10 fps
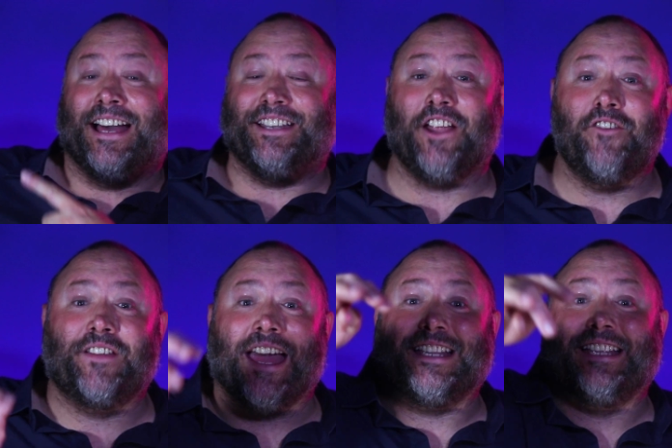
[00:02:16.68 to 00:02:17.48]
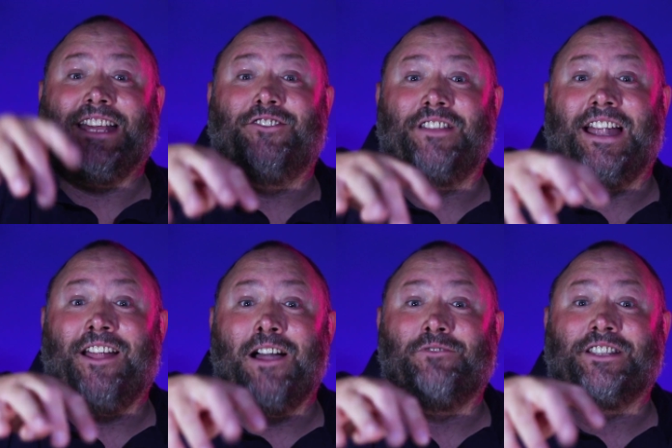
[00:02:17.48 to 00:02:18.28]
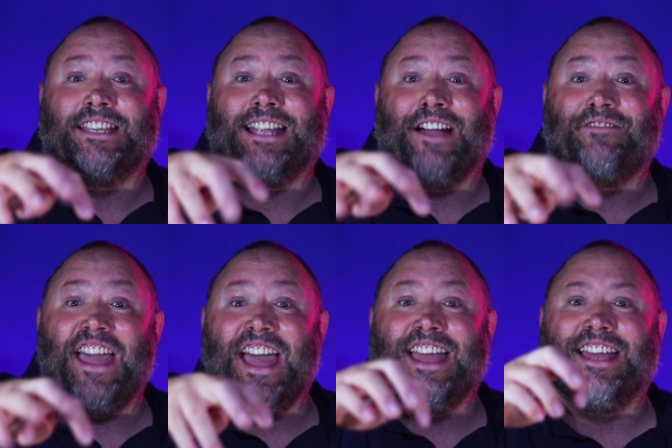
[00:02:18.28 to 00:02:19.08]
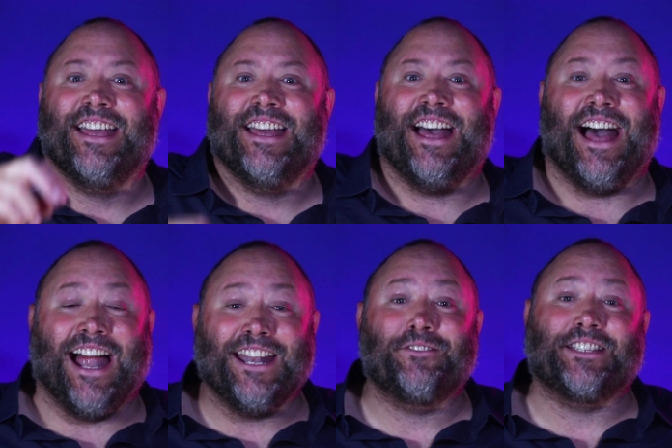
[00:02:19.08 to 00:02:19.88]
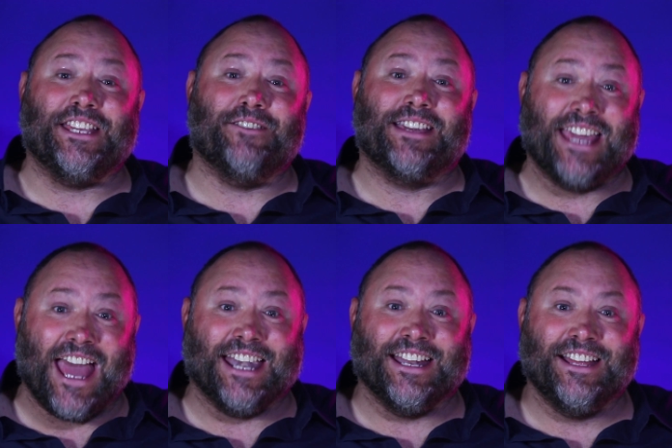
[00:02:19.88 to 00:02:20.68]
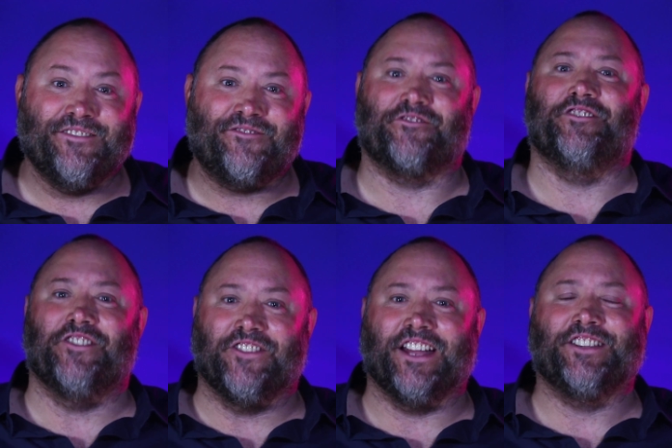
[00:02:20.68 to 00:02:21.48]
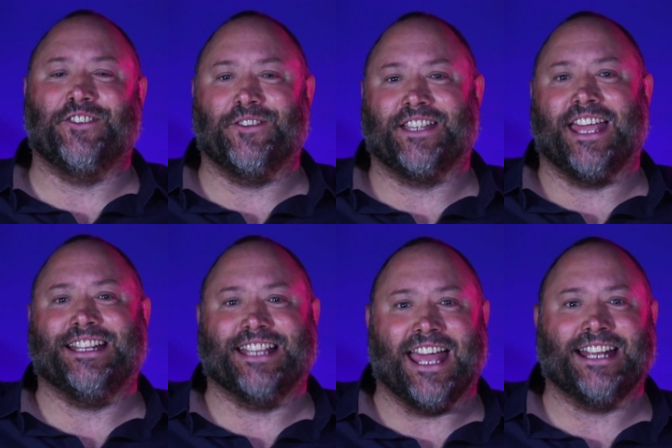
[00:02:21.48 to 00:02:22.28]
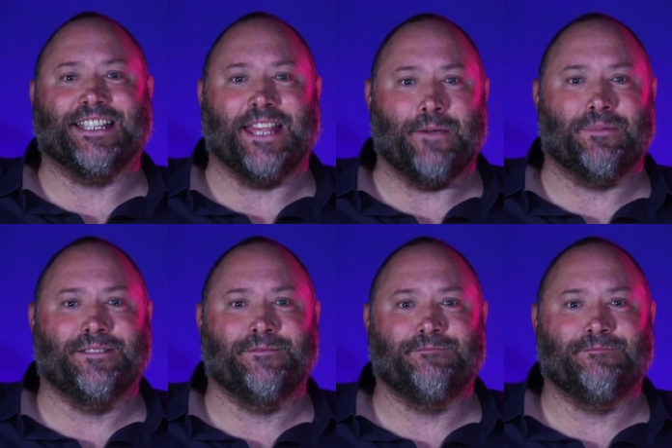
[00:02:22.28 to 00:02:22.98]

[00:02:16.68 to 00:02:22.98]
And don't forget to tickle that like button down there. And I'll see you again for another Tuesday Tech Tip.